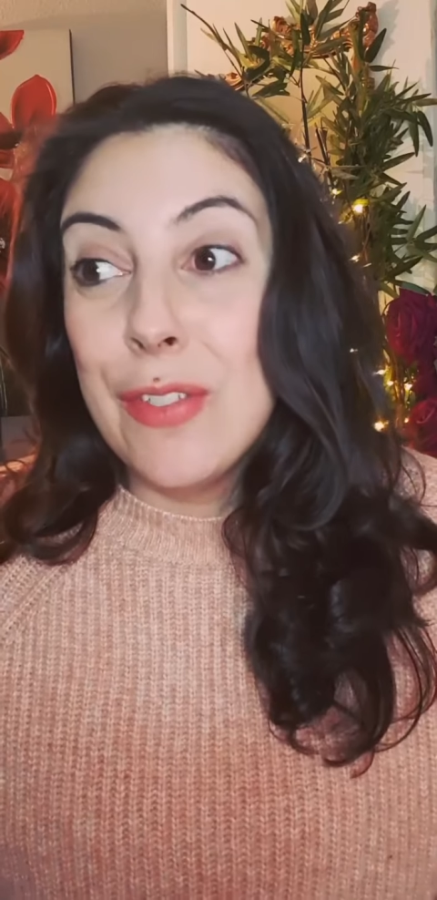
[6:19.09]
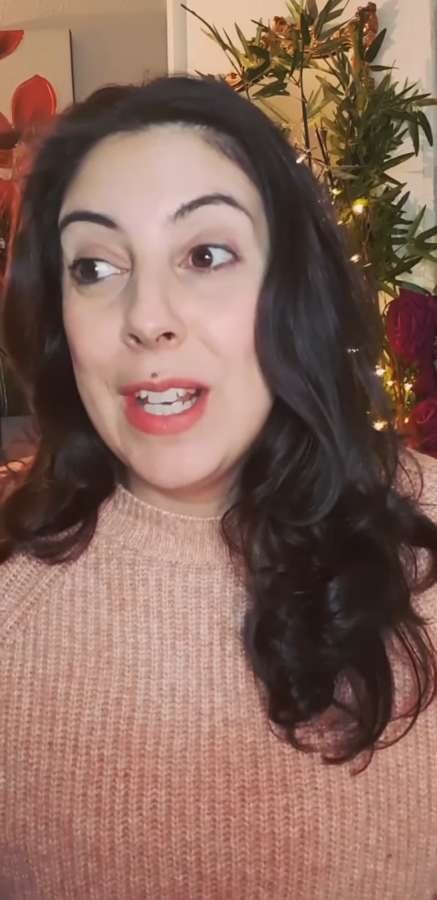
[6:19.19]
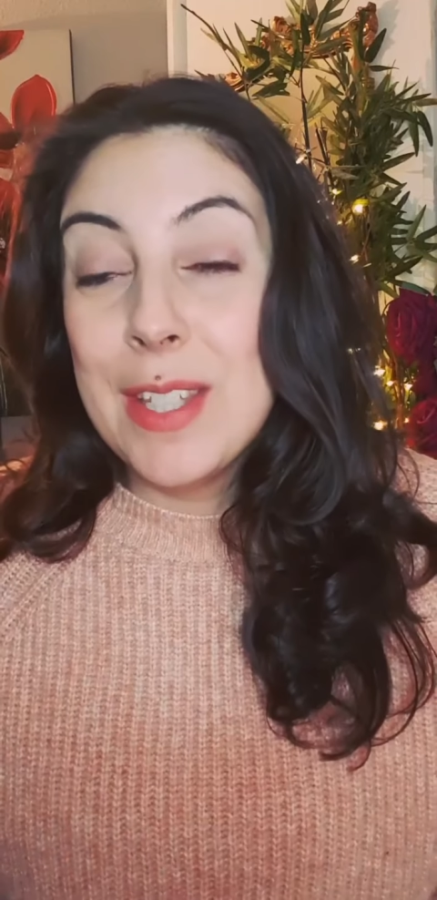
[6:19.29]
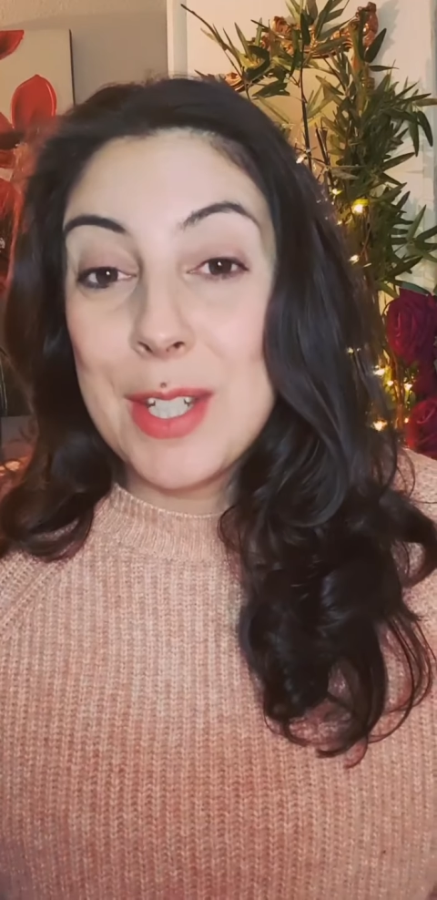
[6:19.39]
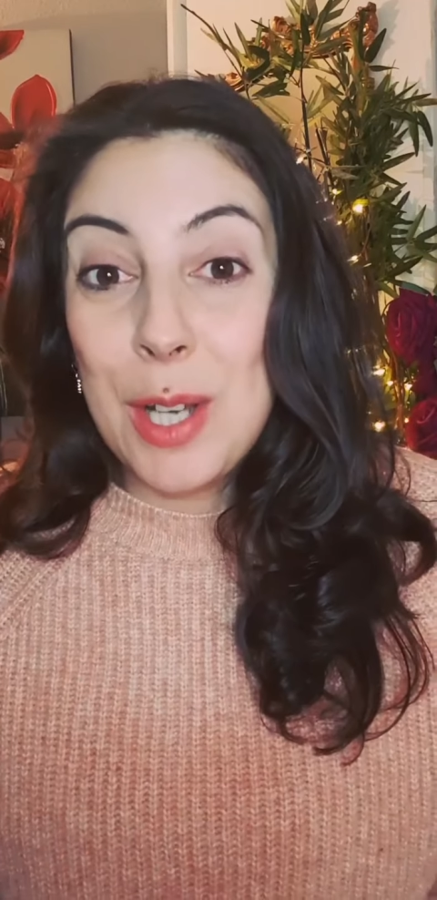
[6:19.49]

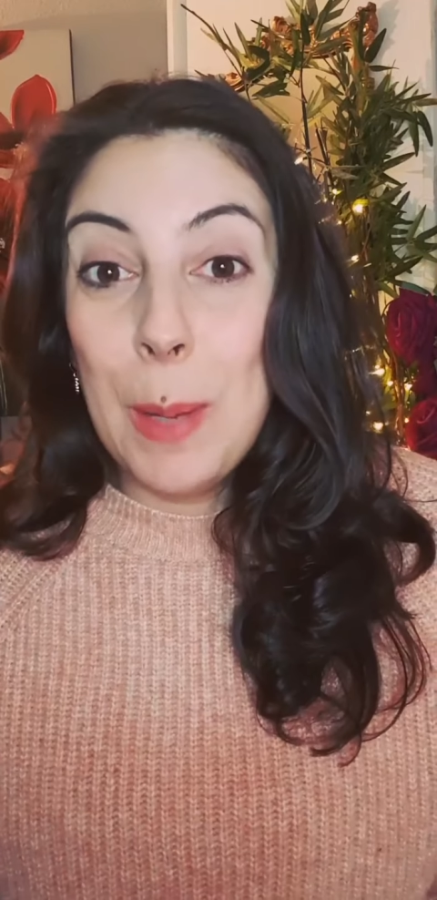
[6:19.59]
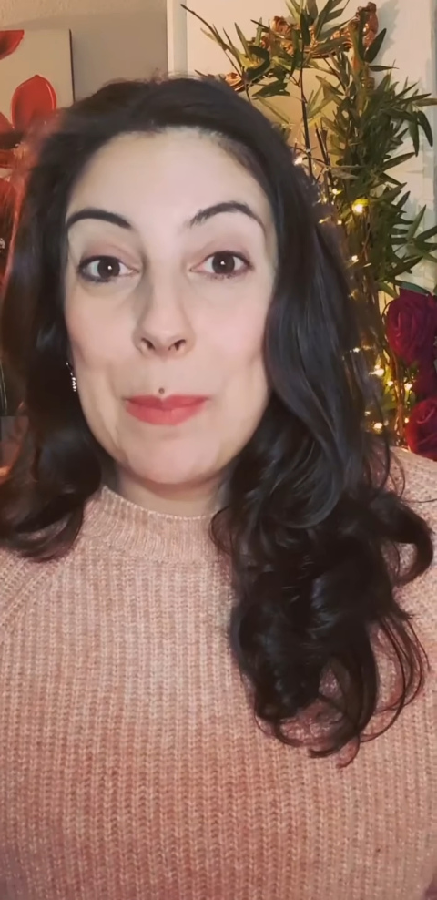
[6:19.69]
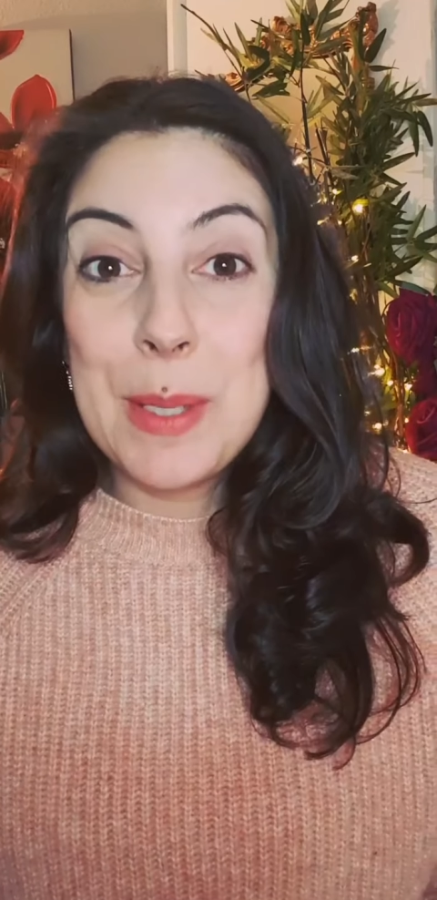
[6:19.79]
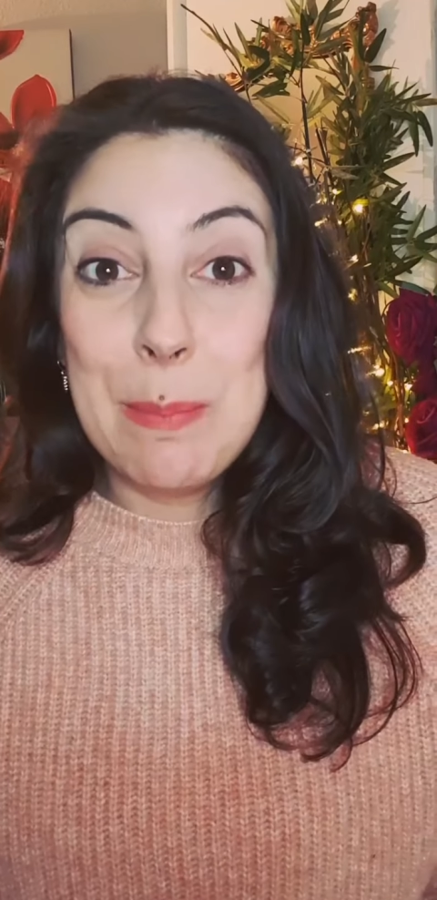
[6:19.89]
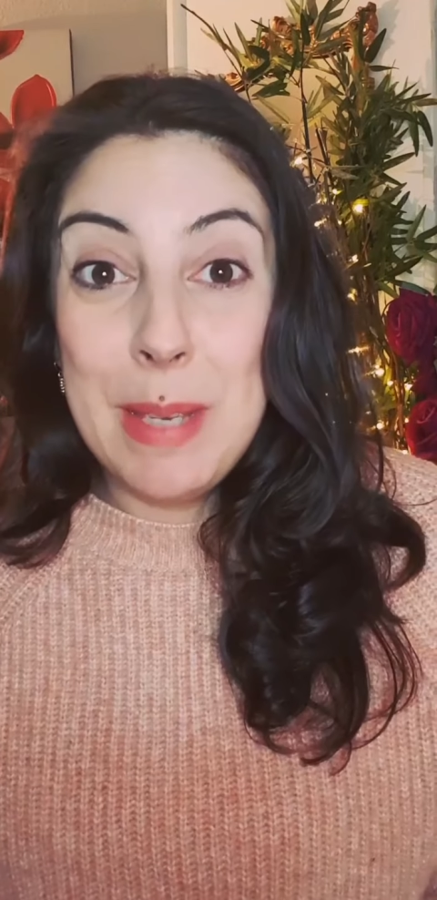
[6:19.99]
things to
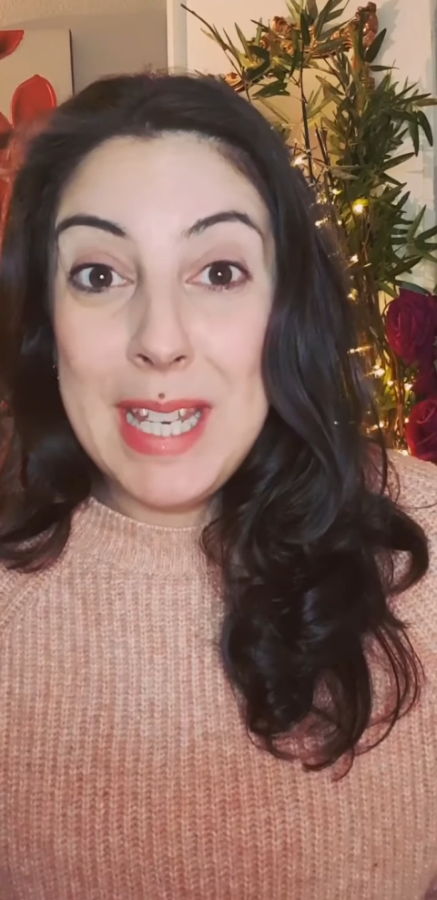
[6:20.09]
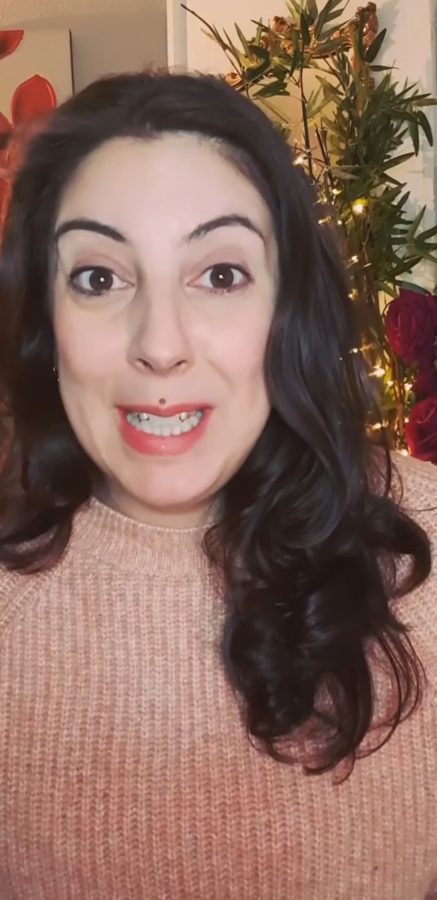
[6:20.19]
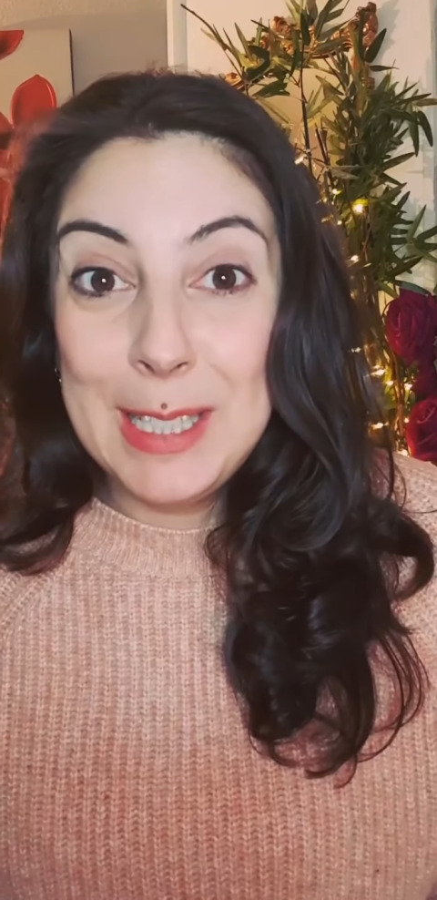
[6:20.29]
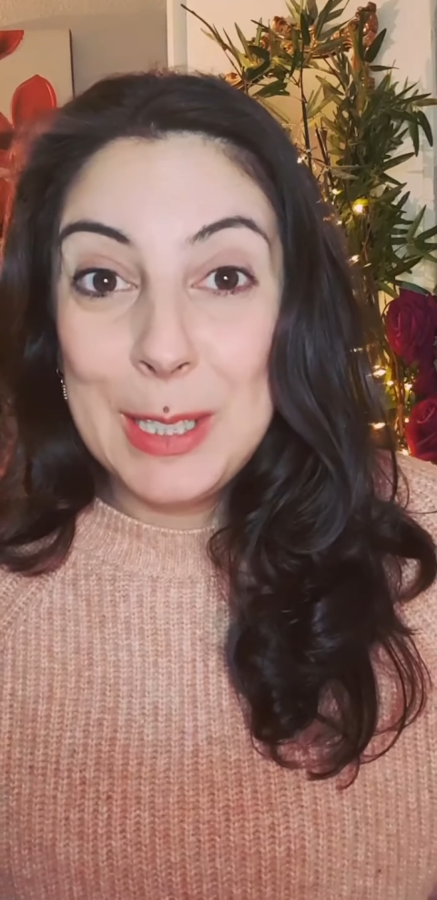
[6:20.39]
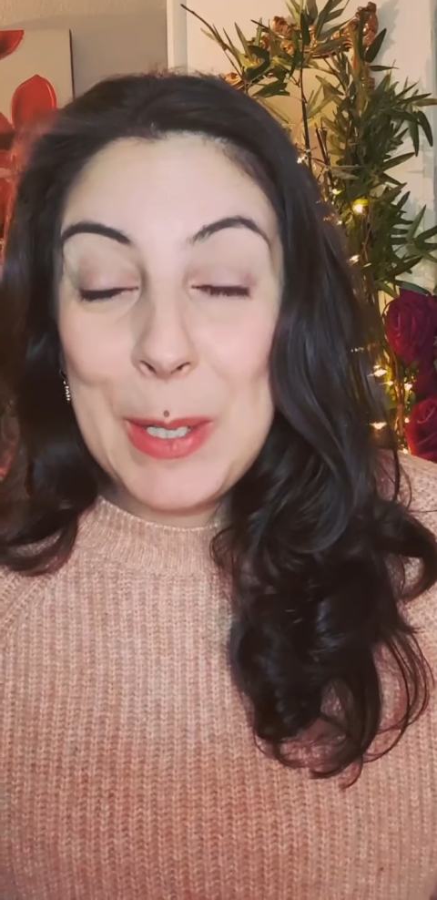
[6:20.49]
come to
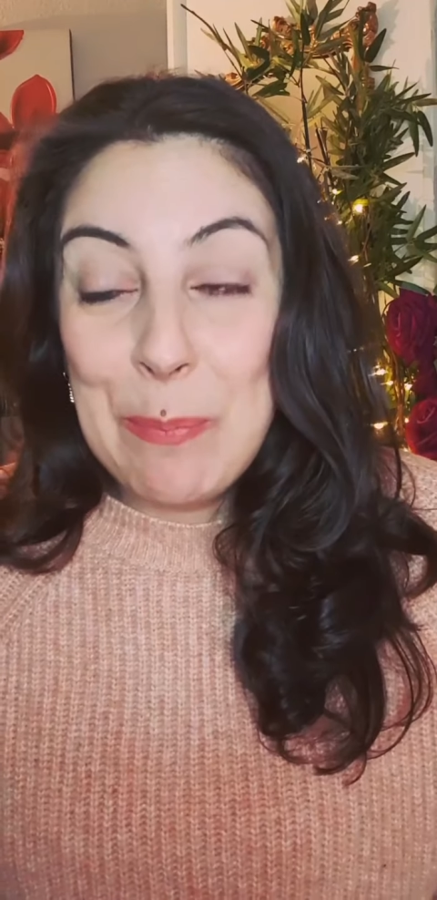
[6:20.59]
me?